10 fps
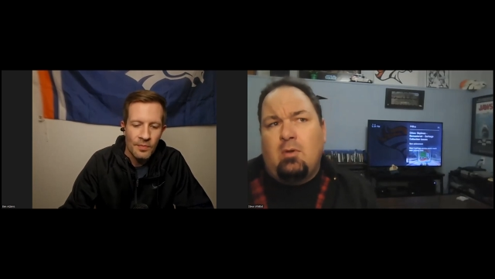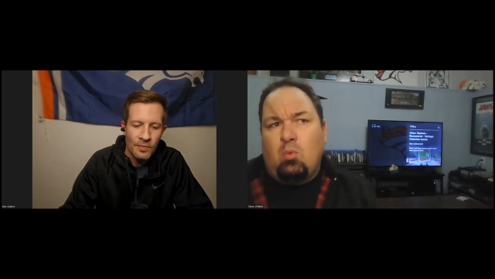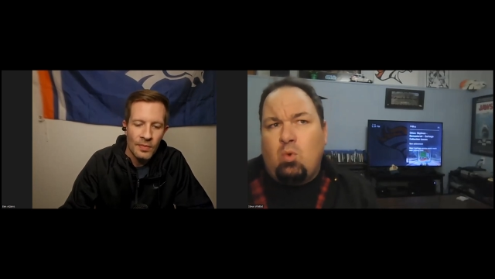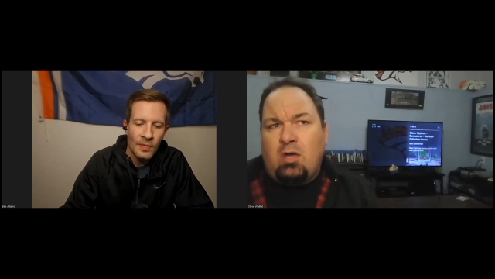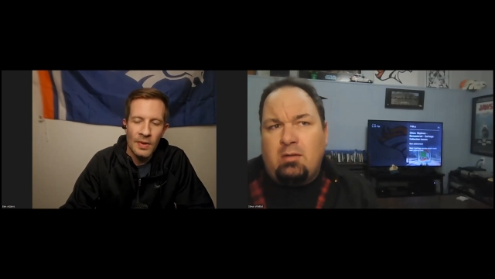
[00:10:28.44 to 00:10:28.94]

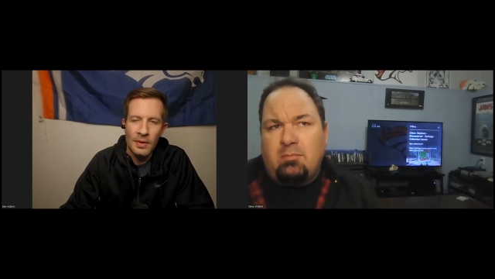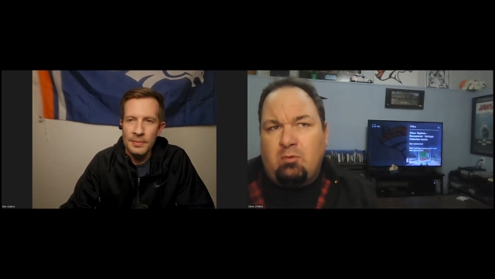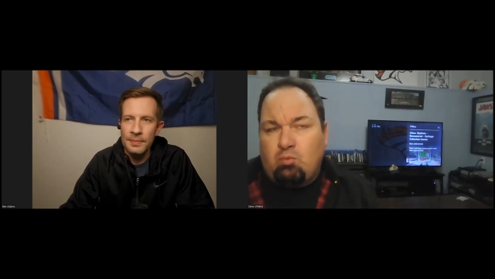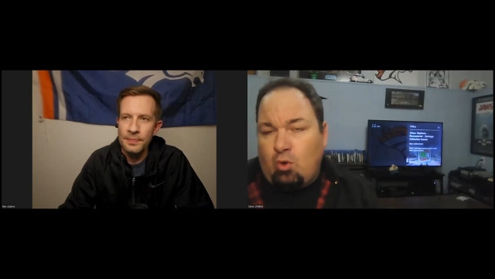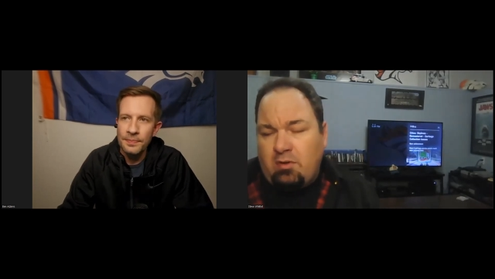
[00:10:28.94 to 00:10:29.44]
Speaker 1: what
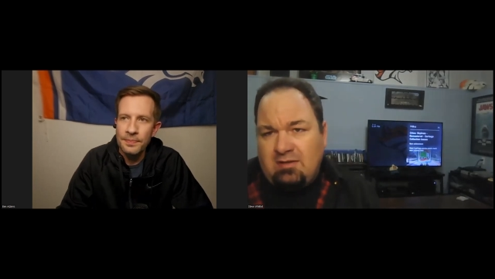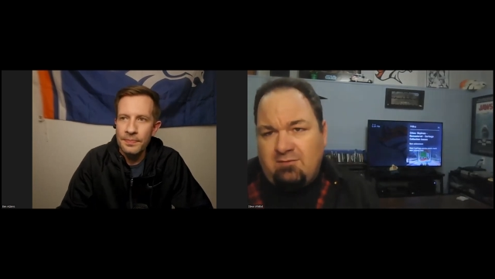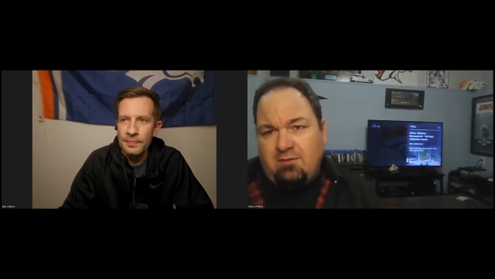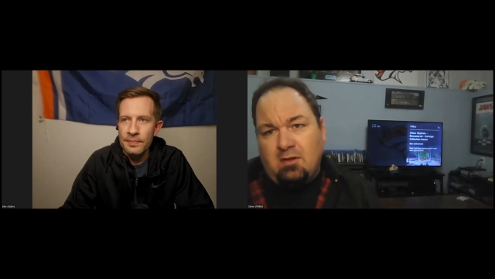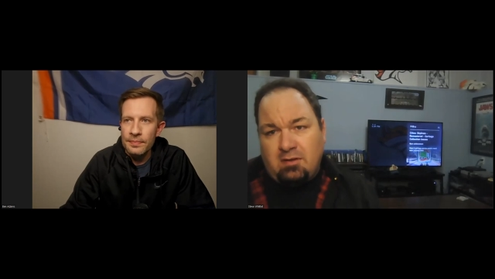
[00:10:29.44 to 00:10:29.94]
role he
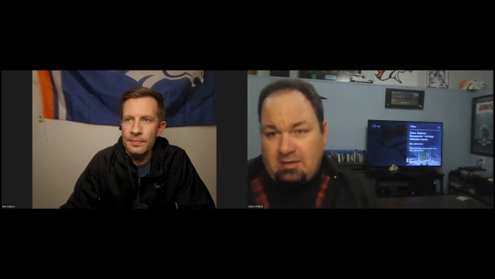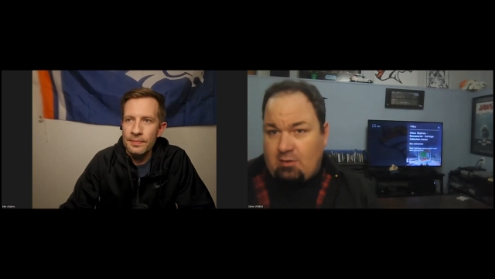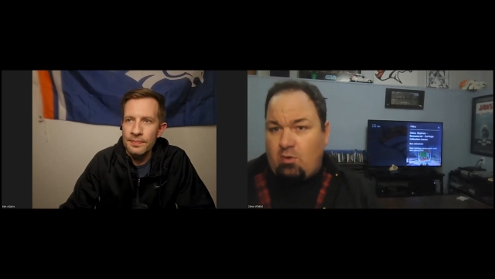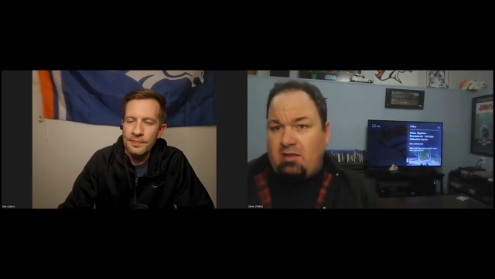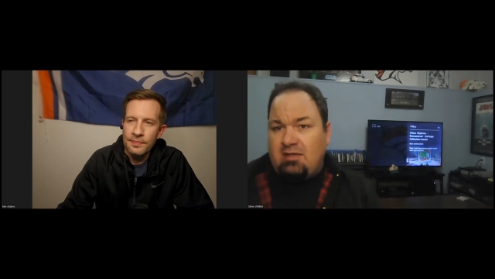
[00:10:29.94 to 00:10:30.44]
filled and
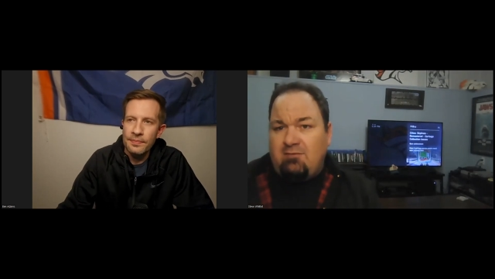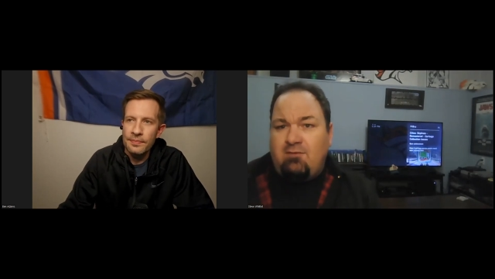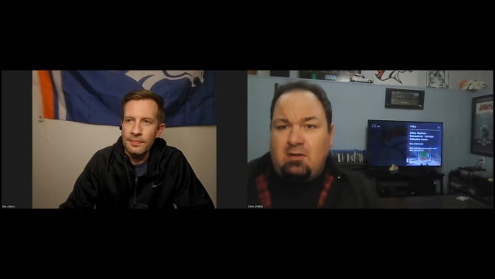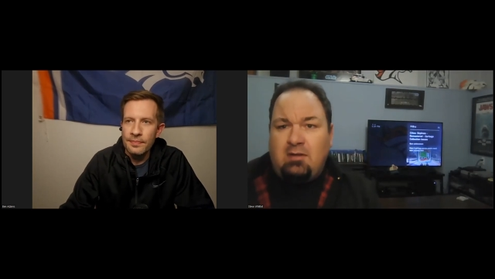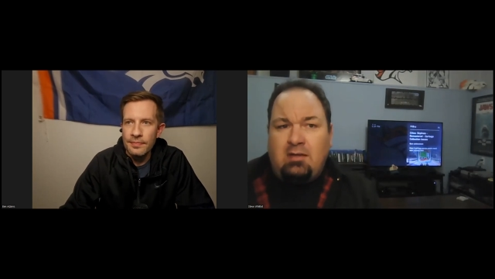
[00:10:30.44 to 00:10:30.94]
how well he
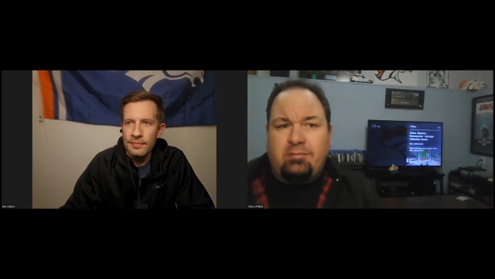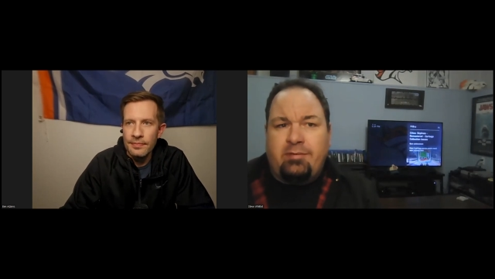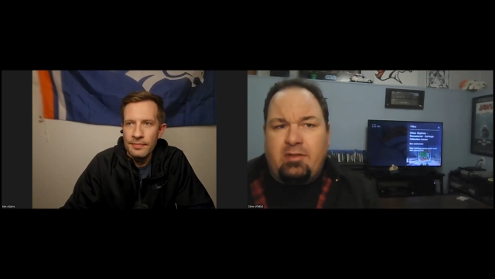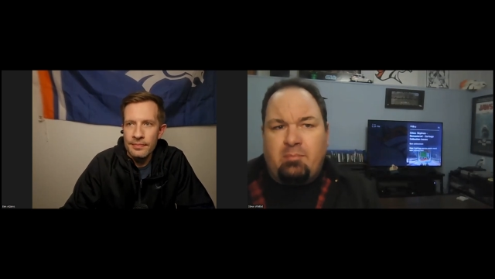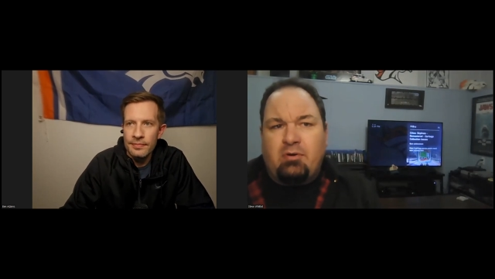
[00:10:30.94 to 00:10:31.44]
filled it
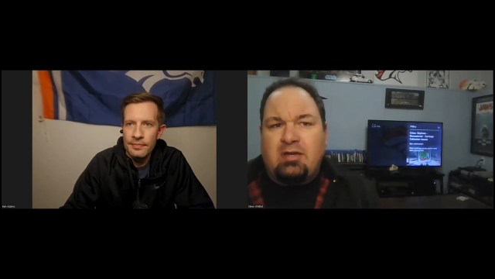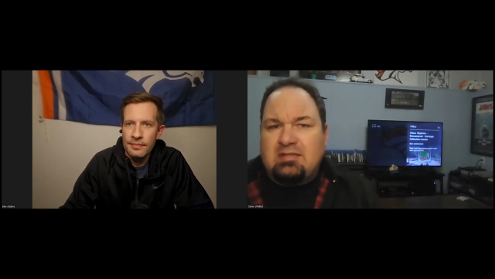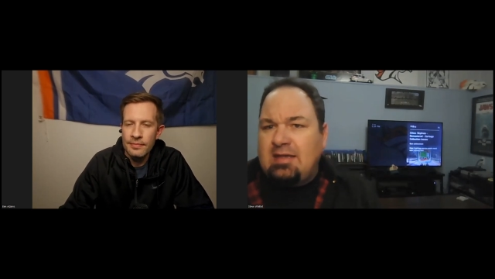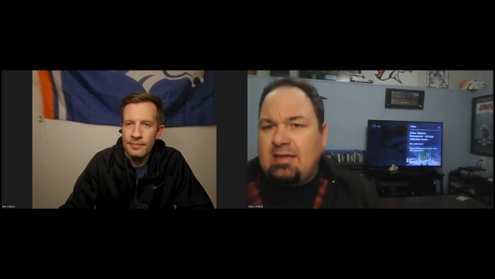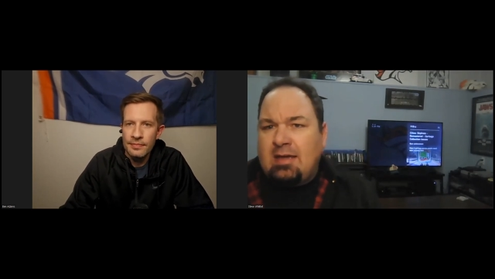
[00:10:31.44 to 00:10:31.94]
and the
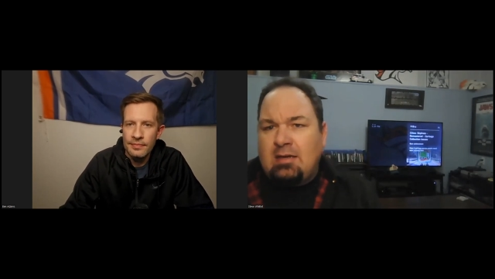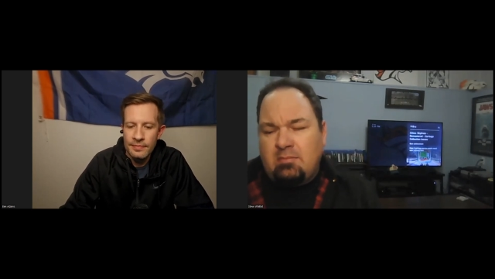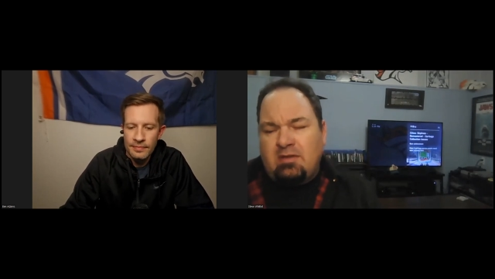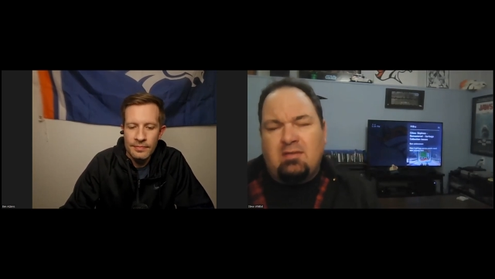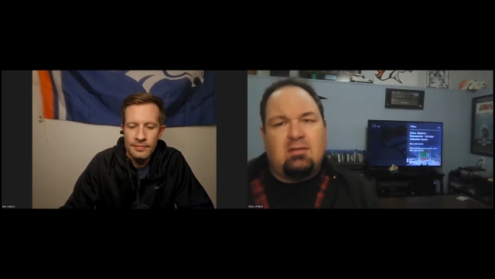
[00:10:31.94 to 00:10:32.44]
price they got
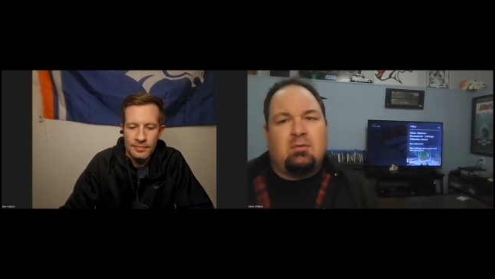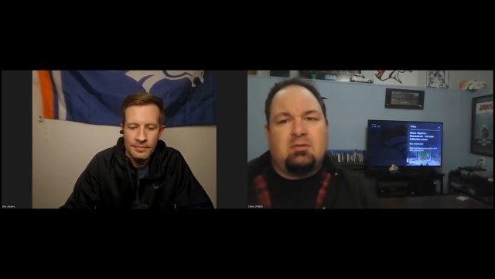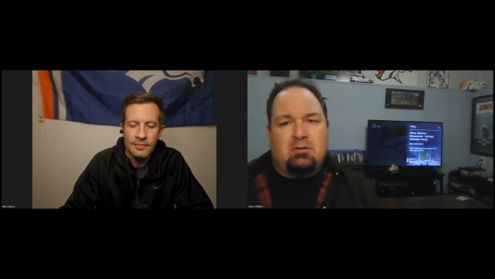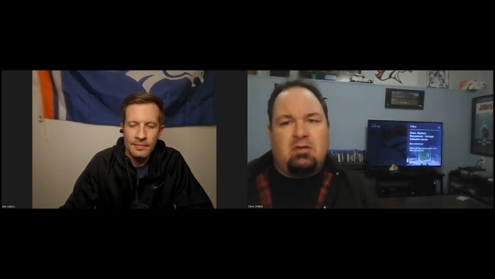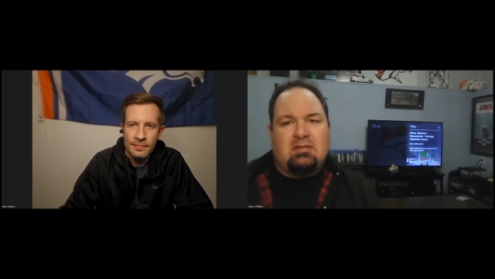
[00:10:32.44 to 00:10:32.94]
him, I think that
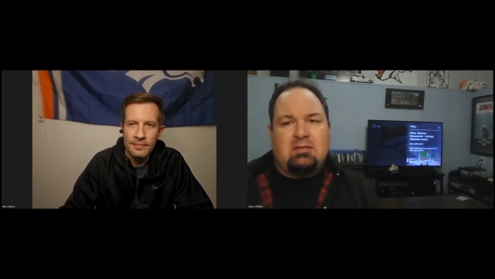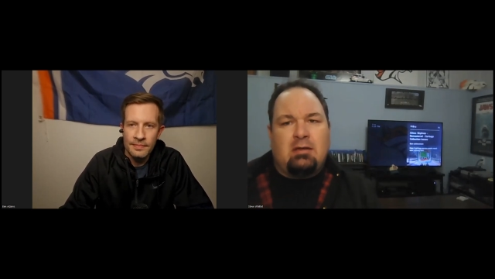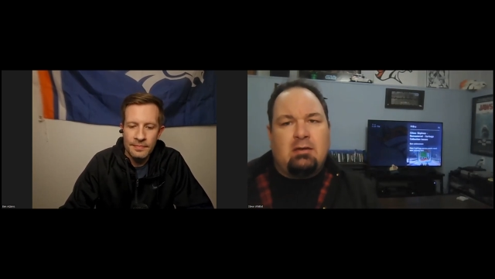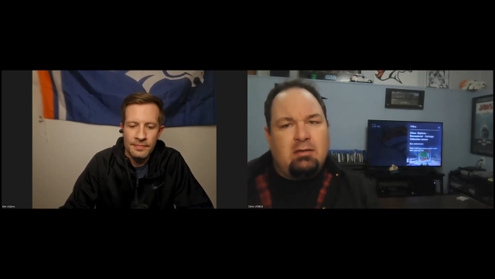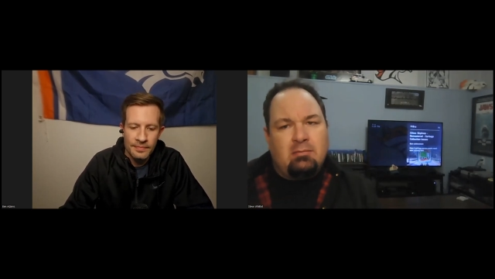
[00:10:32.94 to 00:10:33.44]
was a great
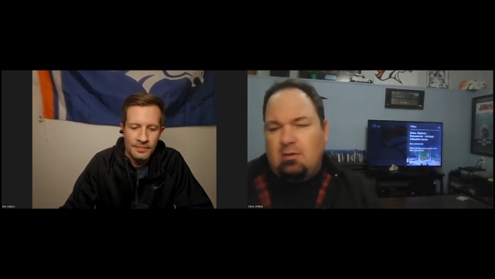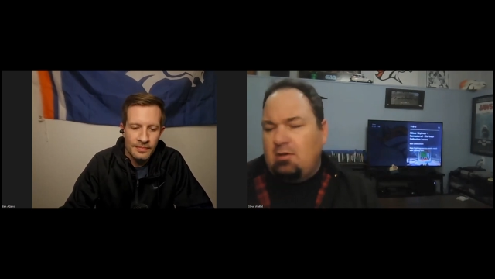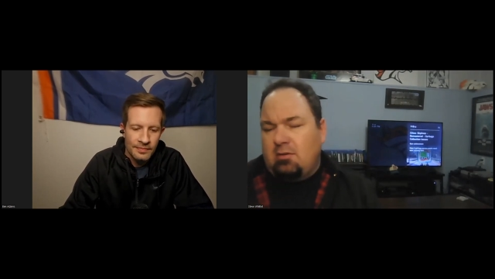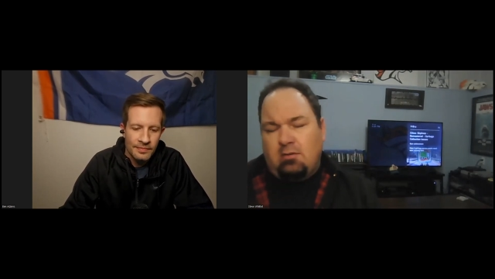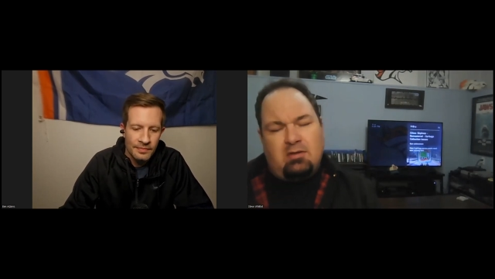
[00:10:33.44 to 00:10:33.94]
signing.
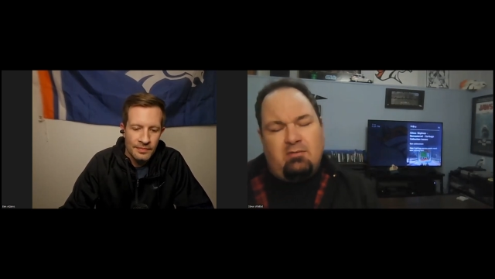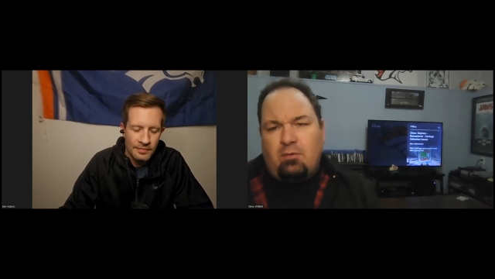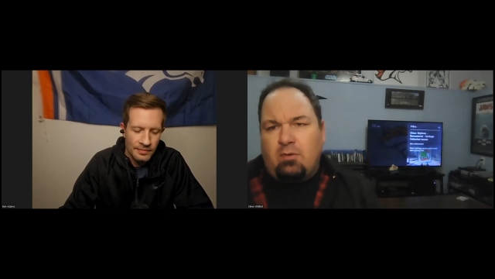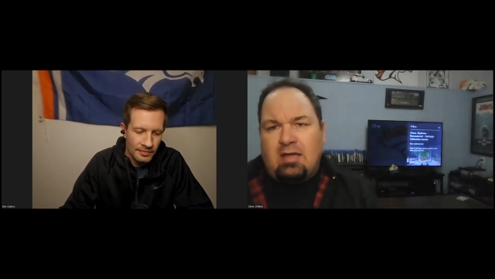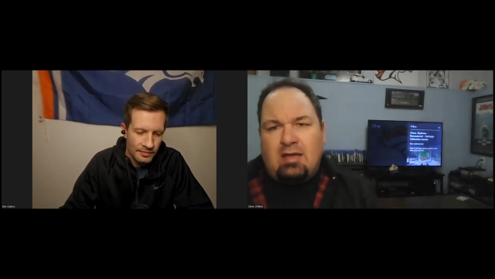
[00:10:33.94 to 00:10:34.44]
Looking
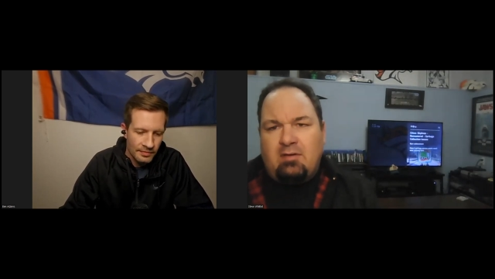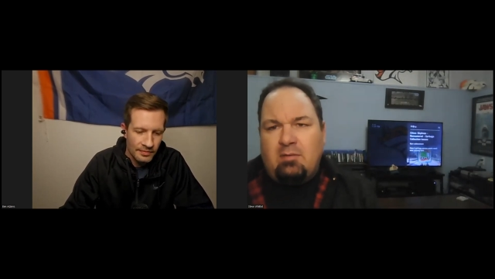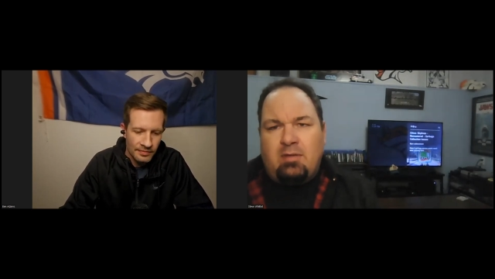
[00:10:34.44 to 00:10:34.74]
forward to having him